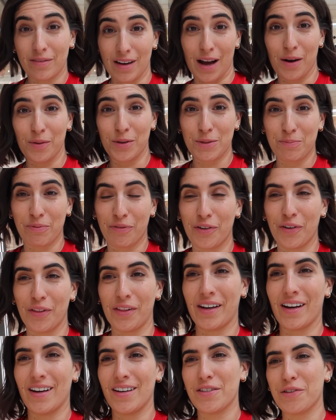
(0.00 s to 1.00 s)
hours before the
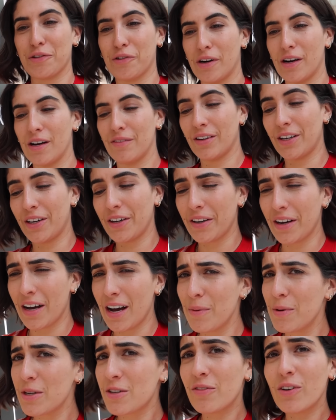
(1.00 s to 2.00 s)
girls arrive. I don't know
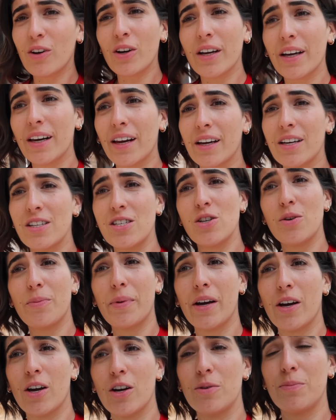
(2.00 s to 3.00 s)
how much vlogging I can do on
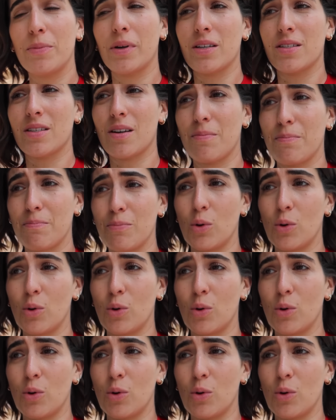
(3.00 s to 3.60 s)
my own because I'm